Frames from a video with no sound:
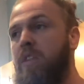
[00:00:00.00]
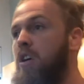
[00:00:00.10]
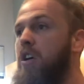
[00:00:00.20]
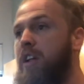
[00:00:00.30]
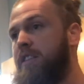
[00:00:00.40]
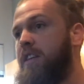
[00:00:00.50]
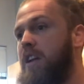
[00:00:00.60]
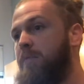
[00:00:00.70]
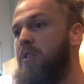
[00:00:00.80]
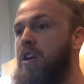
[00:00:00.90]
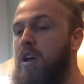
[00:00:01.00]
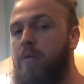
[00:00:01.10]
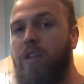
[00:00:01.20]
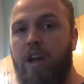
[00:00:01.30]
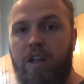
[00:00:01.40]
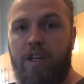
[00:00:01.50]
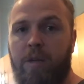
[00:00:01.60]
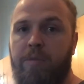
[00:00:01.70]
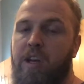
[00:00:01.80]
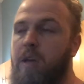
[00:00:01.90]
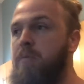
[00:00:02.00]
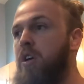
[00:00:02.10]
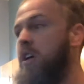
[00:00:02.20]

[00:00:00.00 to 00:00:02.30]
all that setup time, all that cleanup time.